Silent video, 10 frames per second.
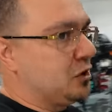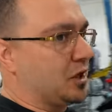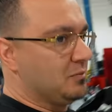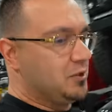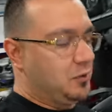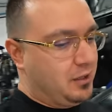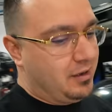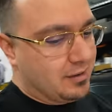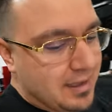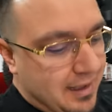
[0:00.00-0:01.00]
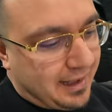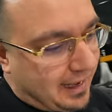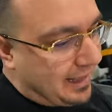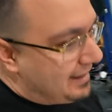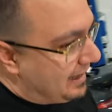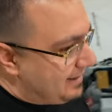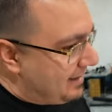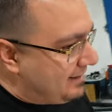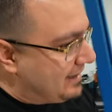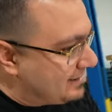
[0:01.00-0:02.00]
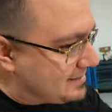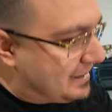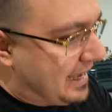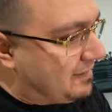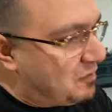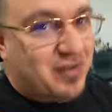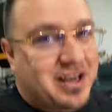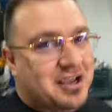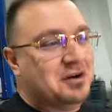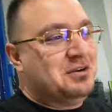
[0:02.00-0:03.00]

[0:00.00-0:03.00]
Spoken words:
took him so long, and then that's the end of the video.